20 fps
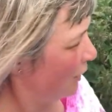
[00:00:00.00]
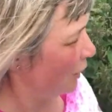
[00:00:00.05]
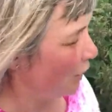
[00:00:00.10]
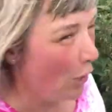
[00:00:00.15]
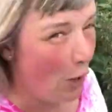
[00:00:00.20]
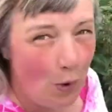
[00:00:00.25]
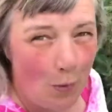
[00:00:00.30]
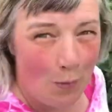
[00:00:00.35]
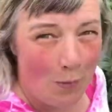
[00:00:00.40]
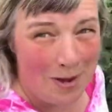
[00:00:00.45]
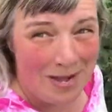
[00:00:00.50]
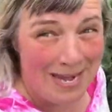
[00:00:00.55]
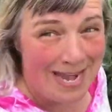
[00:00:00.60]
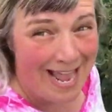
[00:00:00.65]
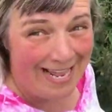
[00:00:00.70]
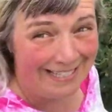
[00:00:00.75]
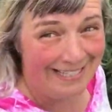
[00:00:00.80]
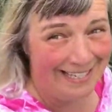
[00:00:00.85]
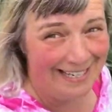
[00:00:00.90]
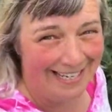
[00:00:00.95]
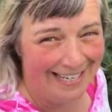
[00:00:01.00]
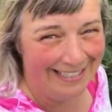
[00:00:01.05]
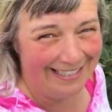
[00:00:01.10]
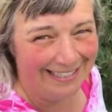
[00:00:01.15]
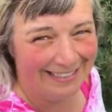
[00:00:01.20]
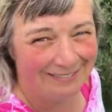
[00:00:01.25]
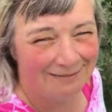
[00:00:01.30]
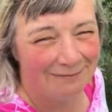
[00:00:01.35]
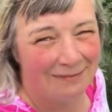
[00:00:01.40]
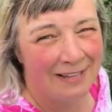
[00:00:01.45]
go
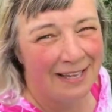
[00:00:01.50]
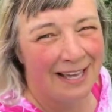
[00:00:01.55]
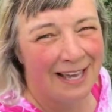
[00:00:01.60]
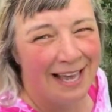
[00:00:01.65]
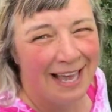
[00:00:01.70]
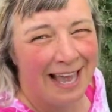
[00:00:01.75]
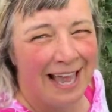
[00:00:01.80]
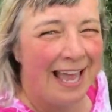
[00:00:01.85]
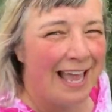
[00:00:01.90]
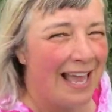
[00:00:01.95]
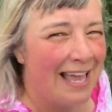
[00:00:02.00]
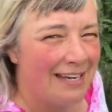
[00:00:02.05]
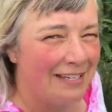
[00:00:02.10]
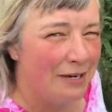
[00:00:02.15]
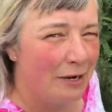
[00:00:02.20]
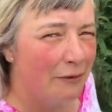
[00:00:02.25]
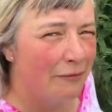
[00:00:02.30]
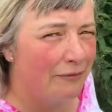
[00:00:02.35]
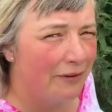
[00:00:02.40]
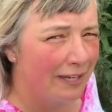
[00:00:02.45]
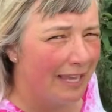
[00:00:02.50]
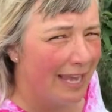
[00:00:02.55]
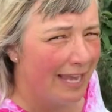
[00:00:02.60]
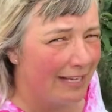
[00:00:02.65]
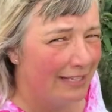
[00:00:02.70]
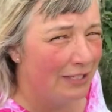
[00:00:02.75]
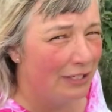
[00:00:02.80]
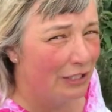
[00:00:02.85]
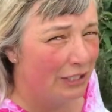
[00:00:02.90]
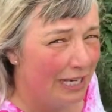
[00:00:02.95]
nettling. And don't
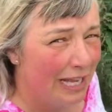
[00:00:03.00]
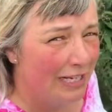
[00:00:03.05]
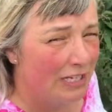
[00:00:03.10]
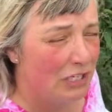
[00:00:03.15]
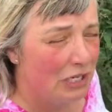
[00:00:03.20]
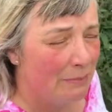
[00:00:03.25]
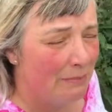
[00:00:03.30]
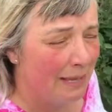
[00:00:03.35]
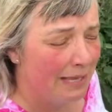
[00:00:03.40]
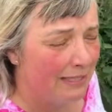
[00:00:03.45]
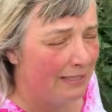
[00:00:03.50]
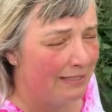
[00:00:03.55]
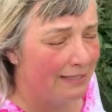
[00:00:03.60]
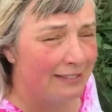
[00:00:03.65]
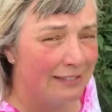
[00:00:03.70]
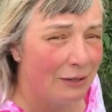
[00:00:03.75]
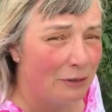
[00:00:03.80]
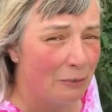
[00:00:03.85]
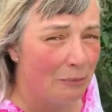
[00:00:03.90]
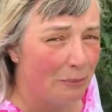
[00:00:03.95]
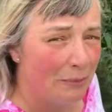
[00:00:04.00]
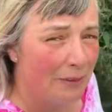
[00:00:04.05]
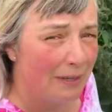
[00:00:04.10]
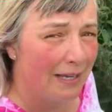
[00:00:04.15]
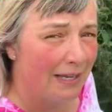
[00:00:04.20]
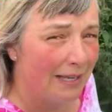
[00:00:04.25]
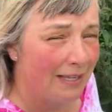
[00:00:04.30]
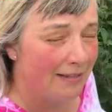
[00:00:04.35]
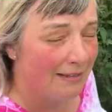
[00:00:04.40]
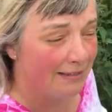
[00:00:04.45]
forget, you can actually make soup
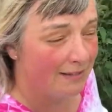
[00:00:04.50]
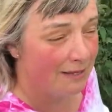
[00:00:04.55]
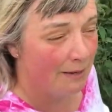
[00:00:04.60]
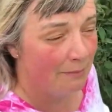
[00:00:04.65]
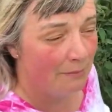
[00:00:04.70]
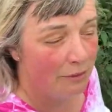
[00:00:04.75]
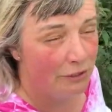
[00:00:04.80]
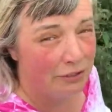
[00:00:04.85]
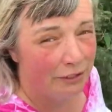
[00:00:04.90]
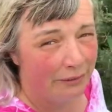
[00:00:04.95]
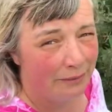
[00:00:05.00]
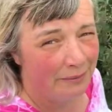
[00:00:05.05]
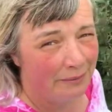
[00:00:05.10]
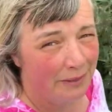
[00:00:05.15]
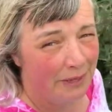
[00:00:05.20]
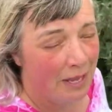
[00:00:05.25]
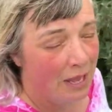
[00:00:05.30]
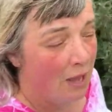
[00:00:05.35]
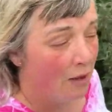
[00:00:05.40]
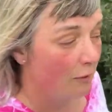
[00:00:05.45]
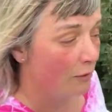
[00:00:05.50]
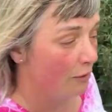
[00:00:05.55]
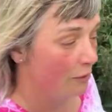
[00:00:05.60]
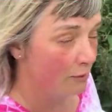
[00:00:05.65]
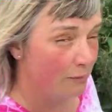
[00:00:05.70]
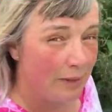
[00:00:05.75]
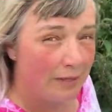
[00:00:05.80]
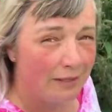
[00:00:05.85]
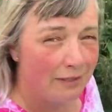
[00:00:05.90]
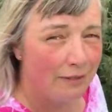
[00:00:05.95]
in the summer too,
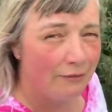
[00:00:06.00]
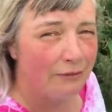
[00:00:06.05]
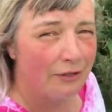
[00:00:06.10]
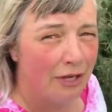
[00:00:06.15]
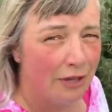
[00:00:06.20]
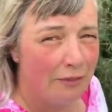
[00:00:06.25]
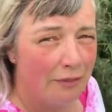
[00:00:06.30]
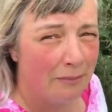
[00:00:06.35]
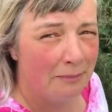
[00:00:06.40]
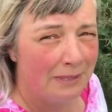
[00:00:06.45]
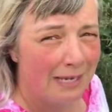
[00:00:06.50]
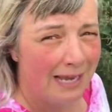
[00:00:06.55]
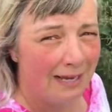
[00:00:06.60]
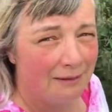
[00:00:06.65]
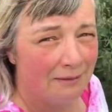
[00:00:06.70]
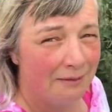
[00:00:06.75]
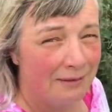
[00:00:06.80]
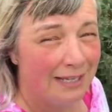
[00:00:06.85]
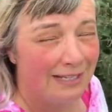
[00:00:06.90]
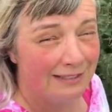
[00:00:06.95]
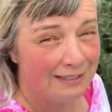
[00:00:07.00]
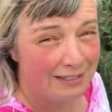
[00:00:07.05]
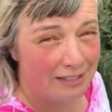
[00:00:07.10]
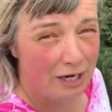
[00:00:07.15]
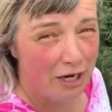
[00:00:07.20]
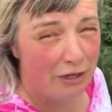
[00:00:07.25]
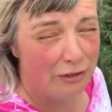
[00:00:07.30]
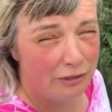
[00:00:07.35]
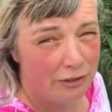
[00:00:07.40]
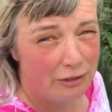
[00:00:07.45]
because once you've cut them down, they'll
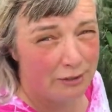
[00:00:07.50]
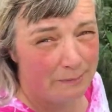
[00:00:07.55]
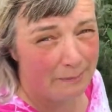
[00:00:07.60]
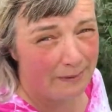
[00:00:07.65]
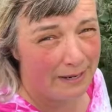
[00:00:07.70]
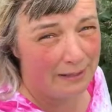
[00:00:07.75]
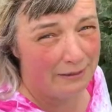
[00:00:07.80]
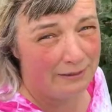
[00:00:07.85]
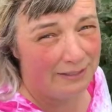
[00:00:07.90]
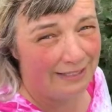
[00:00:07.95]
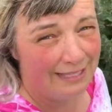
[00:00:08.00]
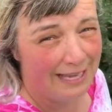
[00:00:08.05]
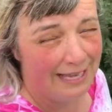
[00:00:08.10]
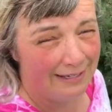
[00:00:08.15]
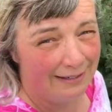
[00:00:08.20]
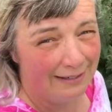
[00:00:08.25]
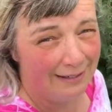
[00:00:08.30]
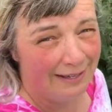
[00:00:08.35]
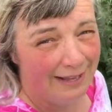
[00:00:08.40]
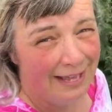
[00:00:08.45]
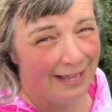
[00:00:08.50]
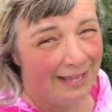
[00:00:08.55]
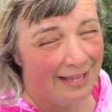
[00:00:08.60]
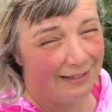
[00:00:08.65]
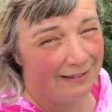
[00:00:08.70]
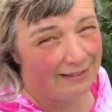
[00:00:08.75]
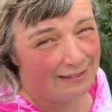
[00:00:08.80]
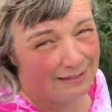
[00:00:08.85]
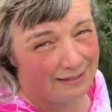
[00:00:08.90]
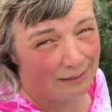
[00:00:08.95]
start to sprout again,
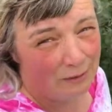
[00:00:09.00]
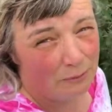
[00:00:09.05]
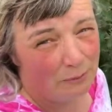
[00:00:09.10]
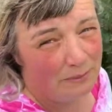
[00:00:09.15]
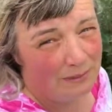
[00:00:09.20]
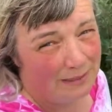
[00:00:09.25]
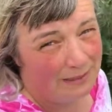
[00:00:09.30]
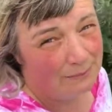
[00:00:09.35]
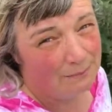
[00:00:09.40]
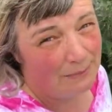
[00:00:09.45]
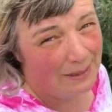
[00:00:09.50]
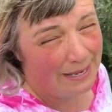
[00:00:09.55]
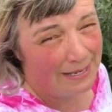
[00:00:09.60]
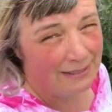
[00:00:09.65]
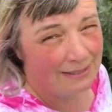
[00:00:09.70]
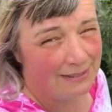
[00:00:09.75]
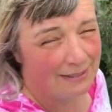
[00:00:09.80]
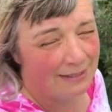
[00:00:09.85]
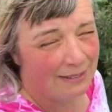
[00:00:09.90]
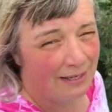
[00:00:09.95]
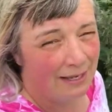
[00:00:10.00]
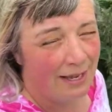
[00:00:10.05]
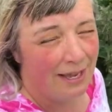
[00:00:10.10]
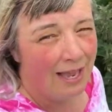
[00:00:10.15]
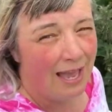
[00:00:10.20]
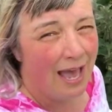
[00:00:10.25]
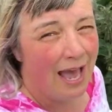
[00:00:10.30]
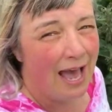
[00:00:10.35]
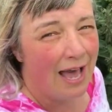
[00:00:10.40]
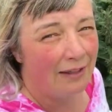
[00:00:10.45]
and the soup is best
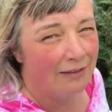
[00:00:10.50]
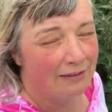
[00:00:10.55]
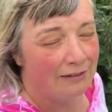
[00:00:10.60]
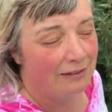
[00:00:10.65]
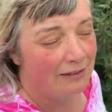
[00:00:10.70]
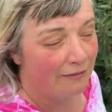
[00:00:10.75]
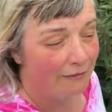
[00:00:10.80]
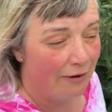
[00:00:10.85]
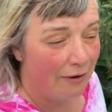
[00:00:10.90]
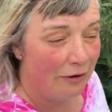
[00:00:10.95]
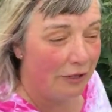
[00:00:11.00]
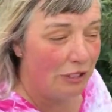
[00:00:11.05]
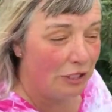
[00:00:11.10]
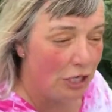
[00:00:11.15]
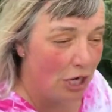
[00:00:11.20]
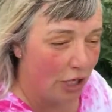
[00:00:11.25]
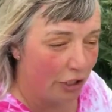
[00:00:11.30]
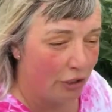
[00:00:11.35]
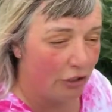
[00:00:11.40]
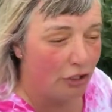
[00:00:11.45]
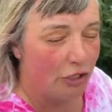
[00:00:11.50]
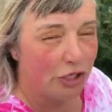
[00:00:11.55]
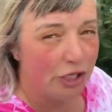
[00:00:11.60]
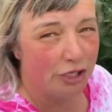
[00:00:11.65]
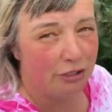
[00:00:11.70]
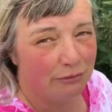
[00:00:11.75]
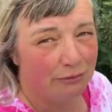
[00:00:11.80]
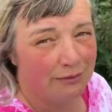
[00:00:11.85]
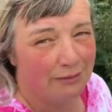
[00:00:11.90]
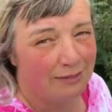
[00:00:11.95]
at the very young
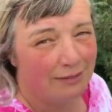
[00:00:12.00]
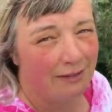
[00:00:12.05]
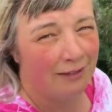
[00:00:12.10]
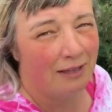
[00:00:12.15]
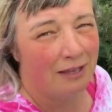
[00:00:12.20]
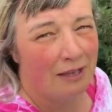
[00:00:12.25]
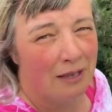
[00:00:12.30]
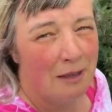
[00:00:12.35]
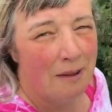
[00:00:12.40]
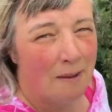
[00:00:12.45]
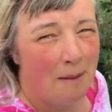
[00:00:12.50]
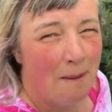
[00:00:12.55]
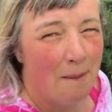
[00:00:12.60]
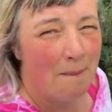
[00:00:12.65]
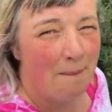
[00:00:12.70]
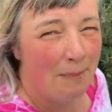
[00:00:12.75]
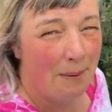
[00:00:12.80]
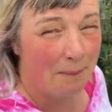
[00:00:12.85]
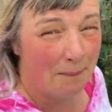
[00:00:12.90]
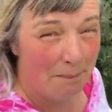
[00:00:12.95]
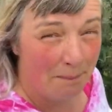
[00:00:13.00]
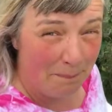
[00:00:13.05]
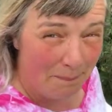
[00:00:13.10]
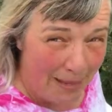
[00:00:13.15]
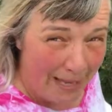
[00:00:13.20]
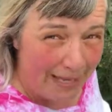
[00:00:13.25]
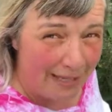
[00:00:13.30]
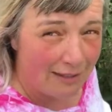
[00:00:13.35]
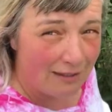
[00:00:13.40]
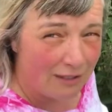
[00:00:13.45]
shoots, but
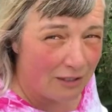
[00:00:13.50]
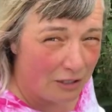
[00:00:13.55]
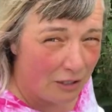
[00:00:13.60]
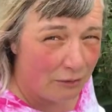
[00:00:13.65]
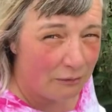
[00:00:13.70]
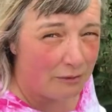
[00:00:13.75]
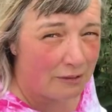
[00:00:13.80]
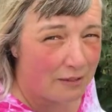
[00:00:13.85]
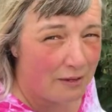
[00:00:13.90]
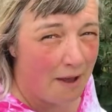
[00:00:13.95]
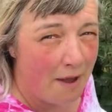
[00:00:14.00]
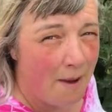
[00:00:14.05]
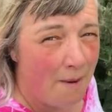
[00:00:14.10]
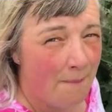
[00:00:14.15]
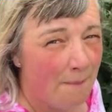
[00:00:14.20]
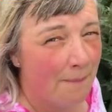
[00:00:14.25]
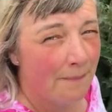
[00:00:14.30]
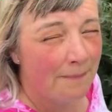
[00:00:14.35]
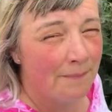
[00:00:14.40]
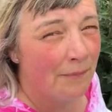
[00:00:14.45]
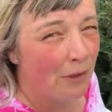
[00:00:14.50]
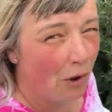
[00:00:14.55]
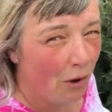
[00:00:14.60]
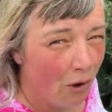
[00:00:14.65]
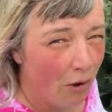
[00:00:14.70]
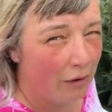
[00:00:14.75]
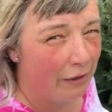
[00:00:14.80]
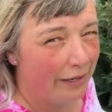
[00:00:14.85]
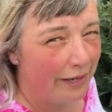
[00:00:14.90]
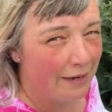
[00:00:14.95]
make the shoots come
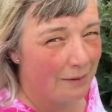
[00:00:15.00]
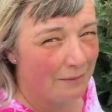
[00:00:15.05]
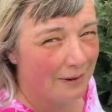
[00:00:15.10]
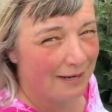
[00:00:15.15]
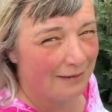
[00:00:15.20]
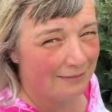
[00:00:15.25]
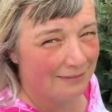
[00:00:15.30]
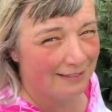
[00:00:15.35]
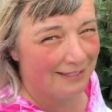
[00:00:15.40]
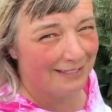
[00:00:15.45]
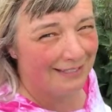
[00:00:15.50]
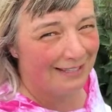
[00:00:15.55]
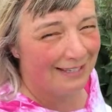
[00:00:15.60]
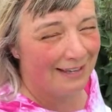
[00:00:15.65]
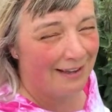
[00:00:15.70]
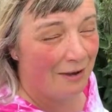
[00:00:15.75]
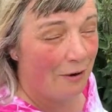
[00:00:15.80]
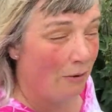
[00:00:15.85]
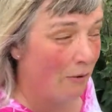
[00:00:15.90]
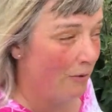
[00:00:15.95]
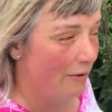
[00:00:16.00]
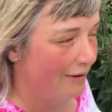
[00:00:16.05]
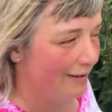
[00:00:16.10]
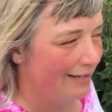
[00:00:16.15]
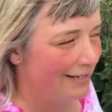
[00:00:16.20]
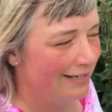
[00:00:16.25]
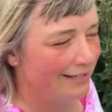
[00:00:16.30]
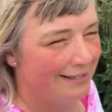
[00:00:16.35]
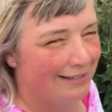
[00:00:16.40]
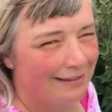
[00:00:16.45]
all year round, or at
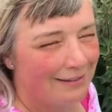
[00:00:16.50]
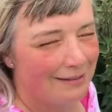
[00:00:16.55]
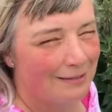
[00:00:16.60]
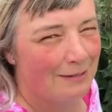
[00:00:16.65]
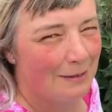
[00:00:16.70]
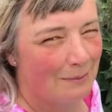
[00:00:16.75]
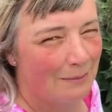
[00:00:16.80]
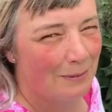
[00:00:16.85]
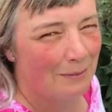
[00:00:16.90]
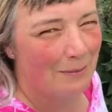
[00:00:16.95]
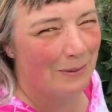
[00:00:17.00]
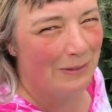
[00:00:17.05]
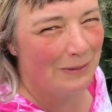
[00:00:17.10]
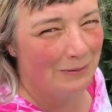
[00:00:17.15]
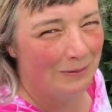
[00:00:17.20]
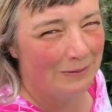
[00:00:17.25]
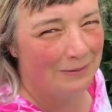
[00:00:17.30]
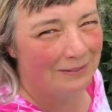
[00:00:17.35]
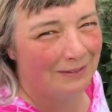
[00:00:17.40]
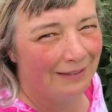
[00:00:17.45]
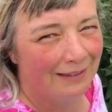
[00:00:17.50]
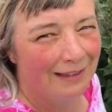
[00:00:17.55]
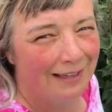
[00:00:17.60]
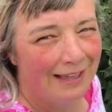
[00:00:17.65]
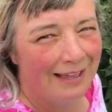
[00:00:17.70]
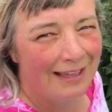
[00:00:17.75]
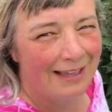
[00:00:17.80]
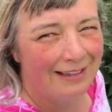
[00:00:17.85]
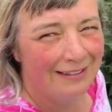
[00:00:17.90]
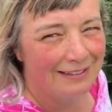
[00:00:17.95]
least in the summer months,
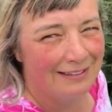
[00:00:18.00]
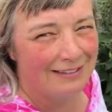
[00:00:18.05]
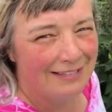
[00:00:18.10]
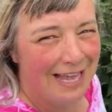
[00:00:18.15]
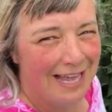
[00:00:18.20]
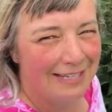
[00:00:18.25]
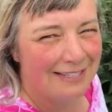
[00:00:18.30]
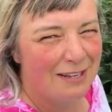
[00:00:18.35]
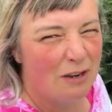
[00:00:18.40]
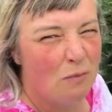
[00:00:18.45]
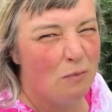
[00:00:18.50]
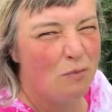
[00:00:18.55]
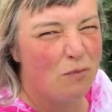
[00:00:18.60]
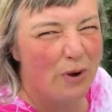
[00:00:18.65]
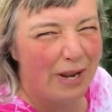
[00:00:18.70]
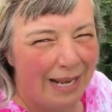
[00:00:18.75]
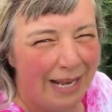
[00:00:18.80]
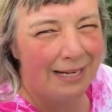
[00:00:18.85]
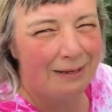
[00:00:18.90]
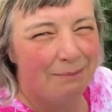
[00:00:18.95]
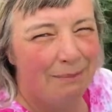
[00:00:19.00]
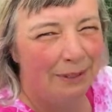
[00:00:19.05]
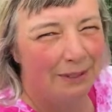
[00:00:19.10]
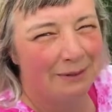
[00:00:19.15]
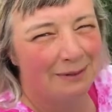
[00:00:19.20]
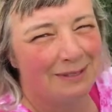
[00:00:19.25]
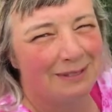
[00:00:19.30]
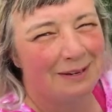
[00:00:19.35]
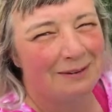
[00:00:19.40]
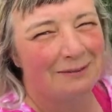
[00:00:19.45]
because that's a real
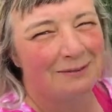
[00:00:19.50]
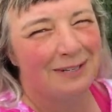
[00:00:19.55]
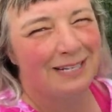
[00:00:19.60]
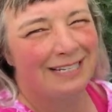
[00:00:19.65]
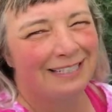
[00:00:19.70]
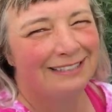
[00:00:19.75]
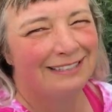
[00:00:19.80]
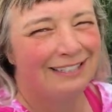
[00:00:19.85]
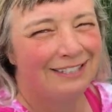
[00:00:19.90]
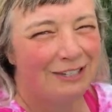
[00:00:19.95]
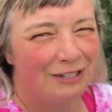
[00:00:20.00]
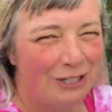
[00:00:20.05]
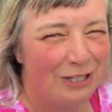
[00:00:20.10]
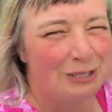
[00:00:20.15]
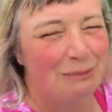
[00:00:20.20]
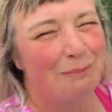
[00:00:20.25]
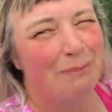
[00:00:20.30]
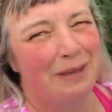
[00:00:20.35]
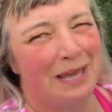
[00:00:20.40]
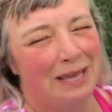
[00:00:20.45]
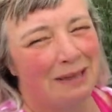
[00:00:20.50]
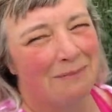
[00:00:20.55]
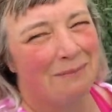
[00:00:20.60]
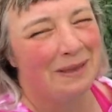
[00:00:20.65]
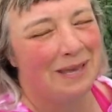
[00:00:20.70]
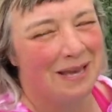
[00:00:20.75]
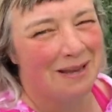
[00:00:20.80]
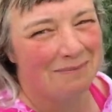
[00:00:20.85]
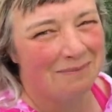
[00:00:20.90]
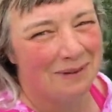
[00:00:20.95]
boost, a real good
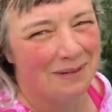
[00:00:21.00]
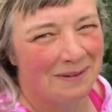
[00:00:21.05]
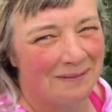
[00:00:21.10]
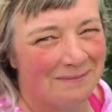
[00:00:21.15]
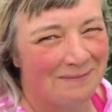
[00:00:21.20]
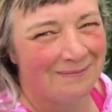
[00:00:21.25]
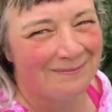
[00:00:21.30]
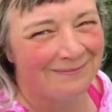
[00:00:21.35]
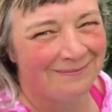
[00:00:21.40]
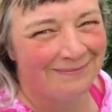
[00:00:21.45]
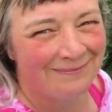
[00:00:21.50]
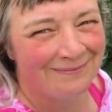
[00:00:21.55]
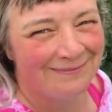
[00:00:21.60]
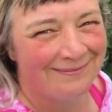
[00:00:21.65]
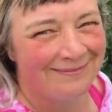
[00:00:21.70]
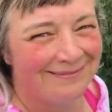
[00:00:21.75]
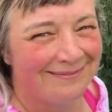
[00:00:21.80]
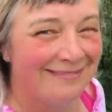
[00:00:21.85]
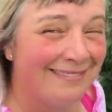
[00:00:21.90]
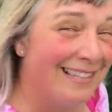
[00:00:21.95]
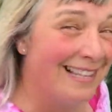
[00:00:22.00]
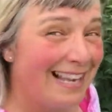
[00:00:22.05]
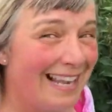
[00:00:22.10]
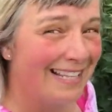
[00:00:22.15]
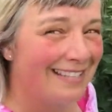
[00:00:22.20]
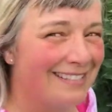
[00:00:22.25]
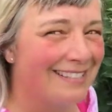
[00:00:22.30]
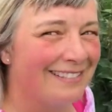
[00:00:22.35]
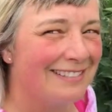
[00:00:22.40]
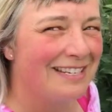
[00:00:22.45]
pick-me-up.
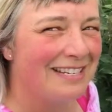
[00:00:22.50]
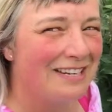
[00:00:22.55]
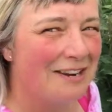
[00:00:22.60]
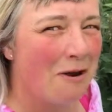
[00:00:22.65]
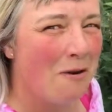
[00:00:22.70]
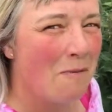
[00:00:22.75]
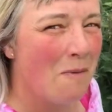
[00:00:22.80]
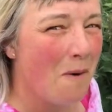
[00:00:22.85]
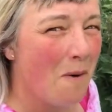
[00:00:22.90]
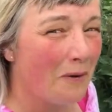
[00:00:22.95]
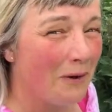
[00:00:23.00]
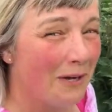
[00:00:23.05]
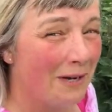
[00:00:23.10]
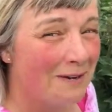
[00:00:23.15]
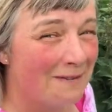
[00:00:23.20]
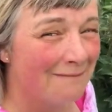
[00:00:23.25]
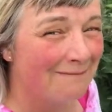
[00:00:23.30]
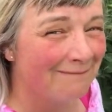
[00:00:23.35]
Let's continue our walk.